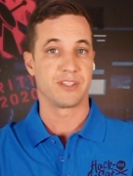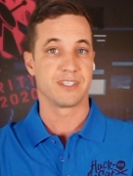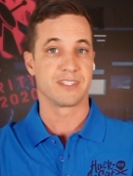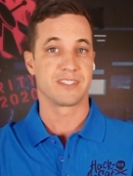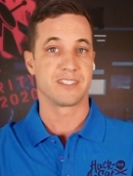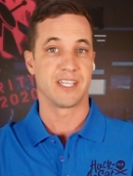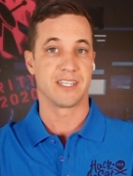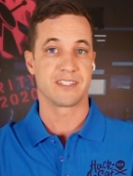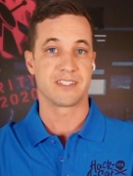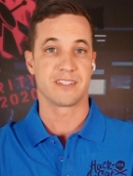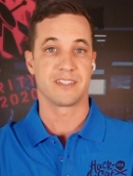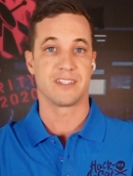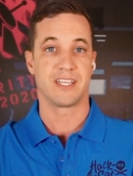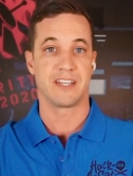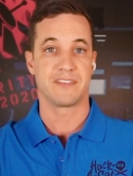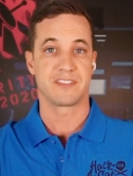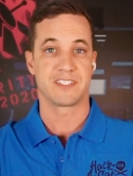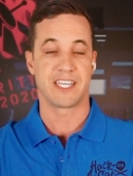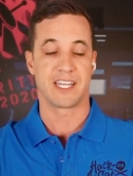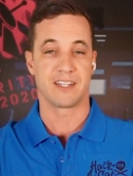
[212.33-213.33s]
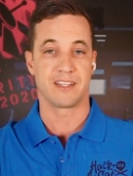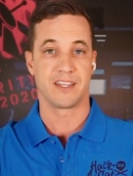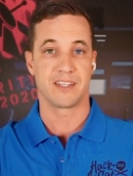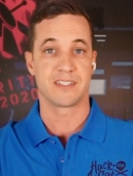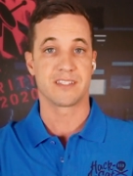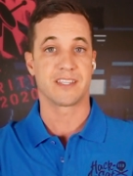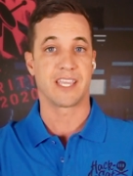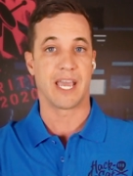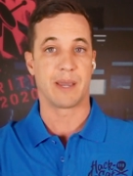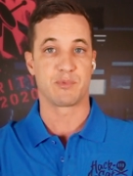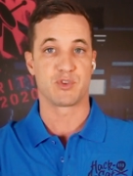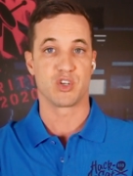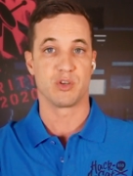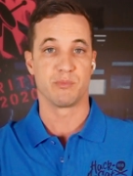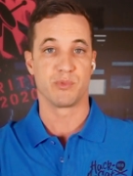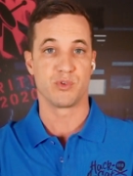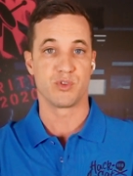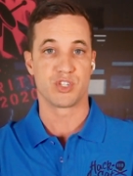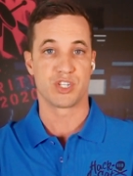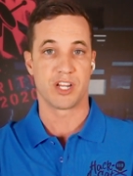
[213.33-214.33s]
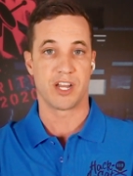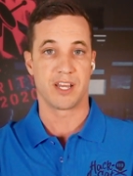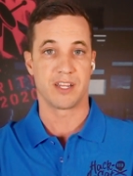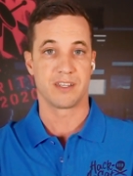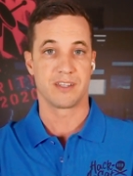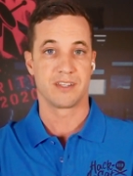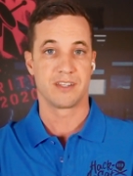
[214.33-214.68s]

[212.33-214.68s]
sent to the live satellite to capture a moonshot.